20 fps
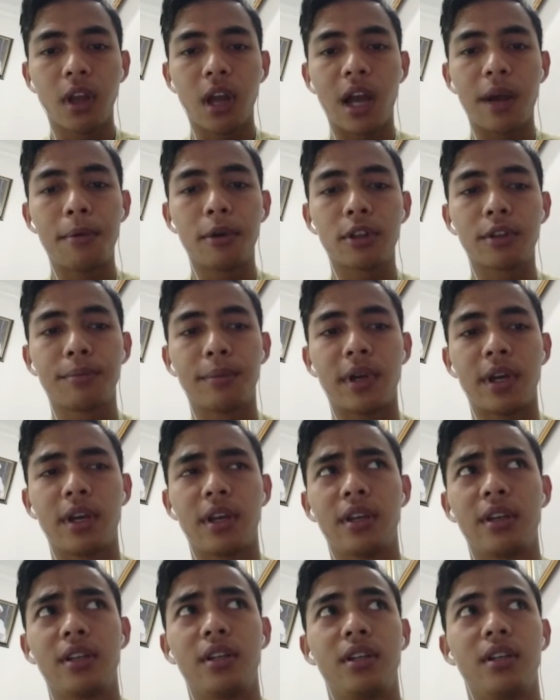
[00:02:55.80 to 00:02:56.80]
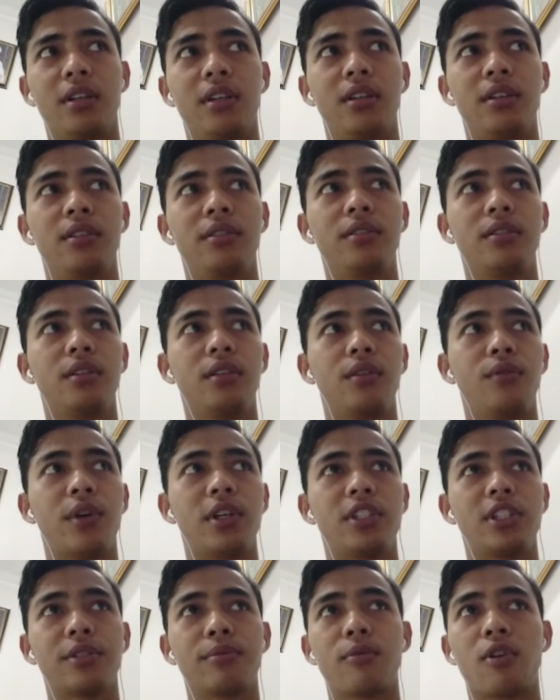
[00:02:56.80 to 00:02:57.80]
About my
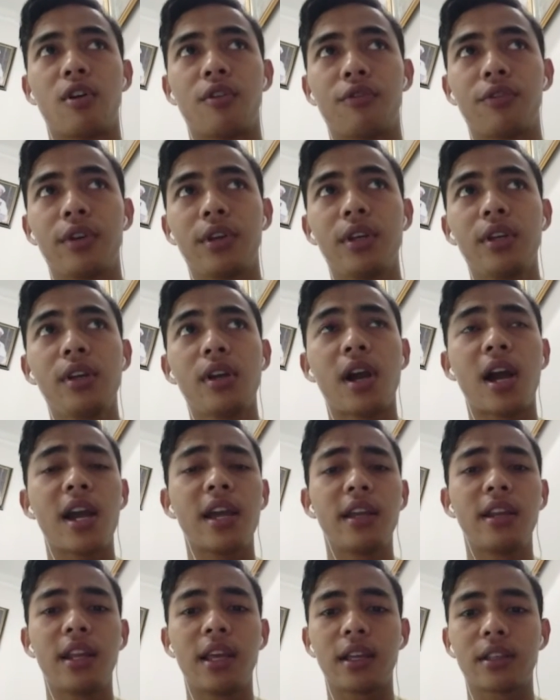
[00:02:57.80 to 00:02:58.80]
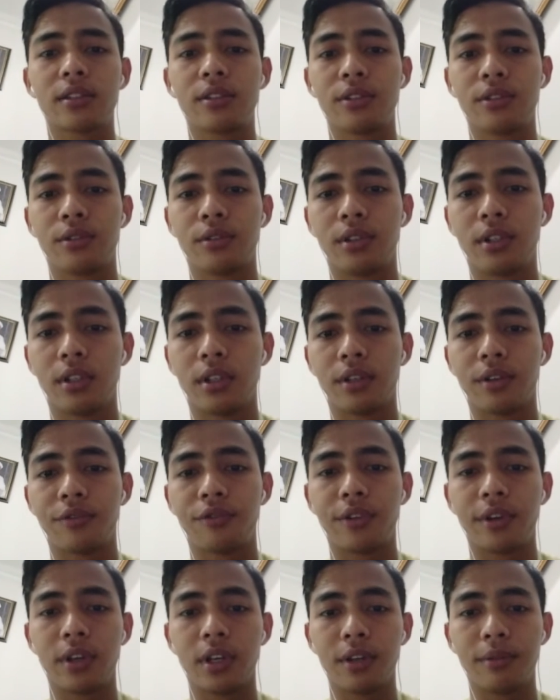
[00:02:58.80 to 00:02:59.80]
watching movie, I like to the
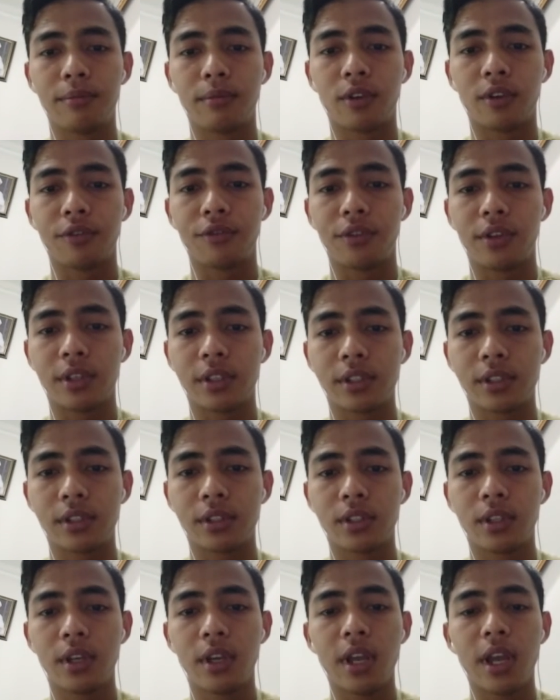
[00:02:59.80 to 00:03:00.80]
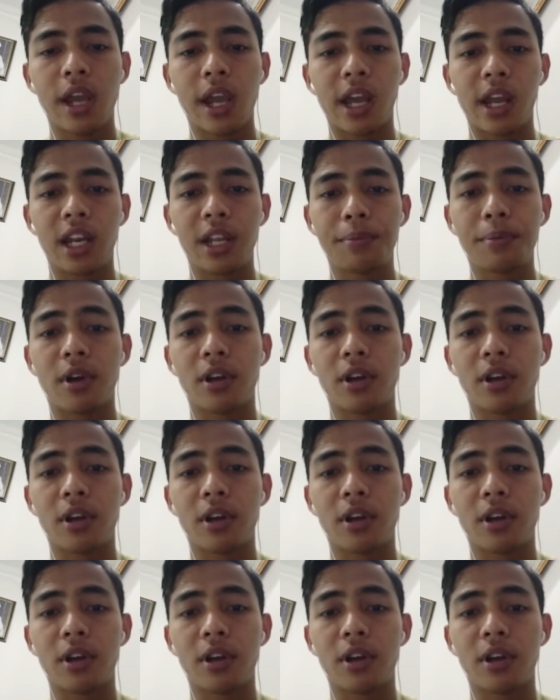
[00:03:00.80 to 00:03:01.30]
film movies Harry